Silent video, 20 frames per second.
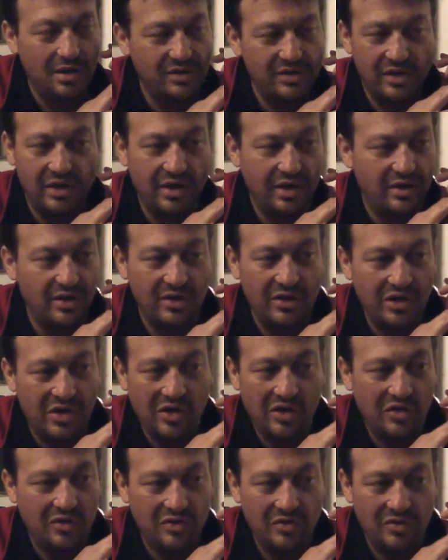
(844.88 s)
It's like,
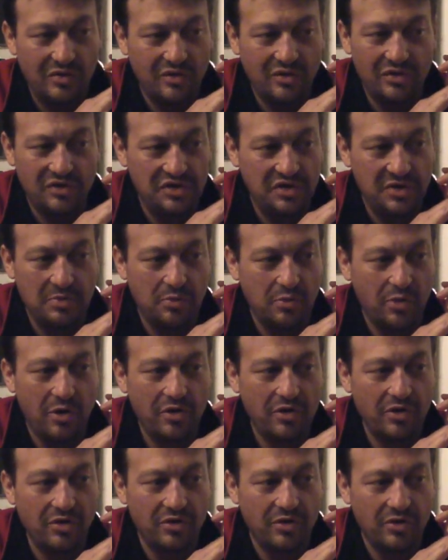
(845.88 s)
"No, because you're
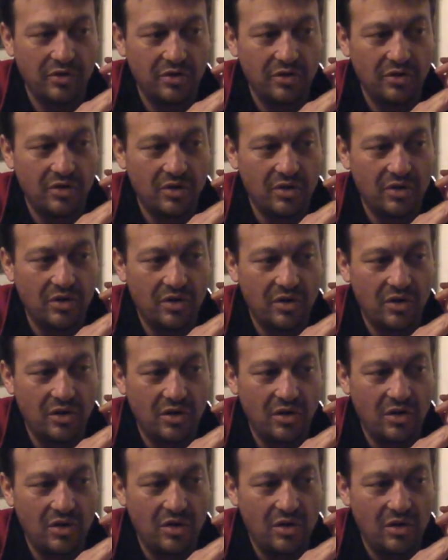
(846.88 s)
broken."
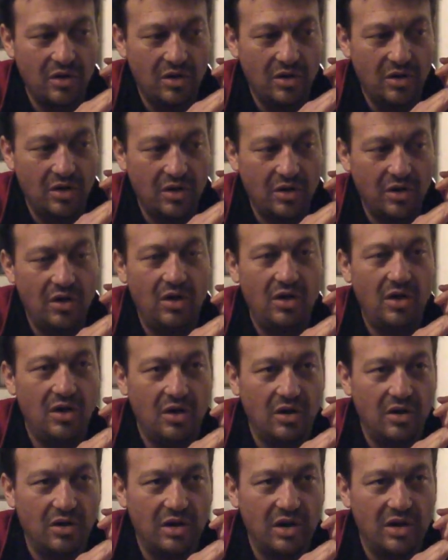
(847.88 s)

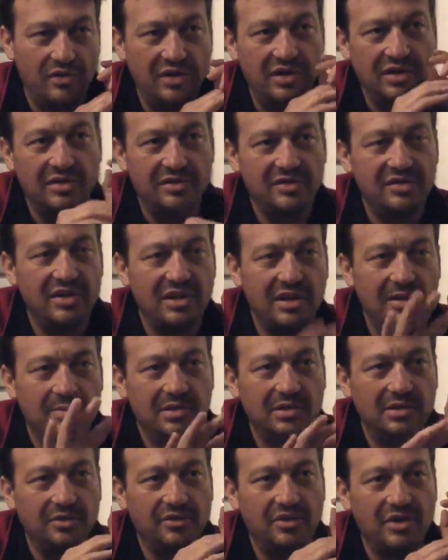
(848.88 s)
Oh, and then it'll send up a
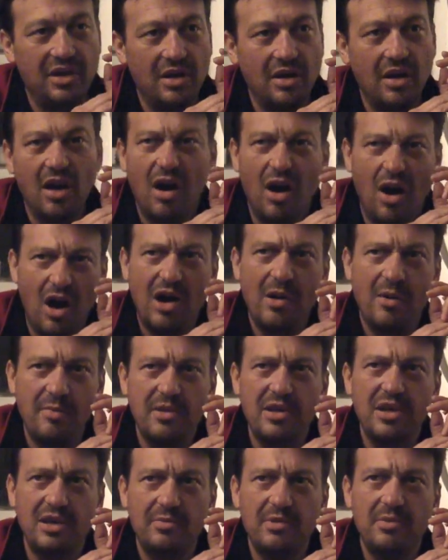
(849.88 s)
little thing. "I
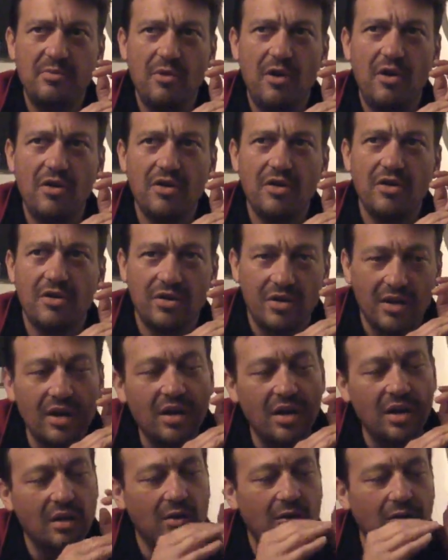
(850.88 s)
appear to be broken."
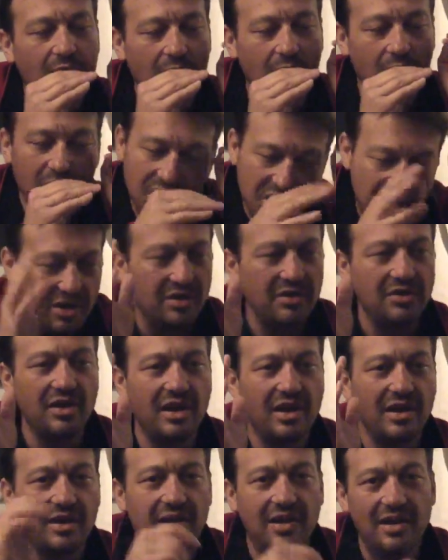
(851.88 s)
We knew
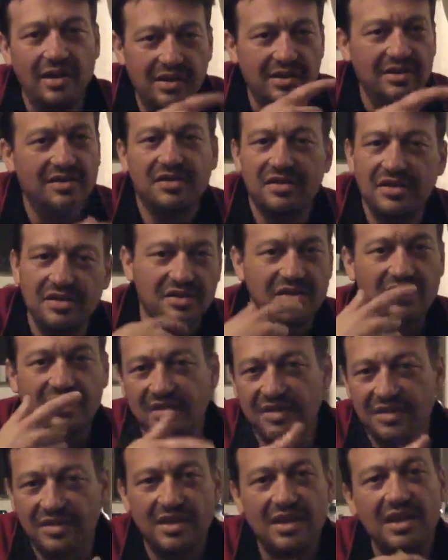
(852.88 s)
that, and it's just
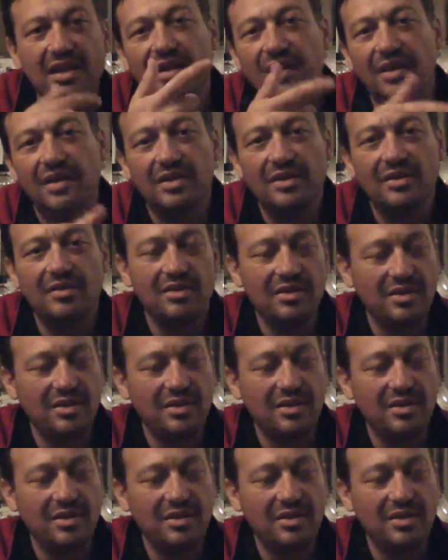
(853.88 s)
this thing, you know.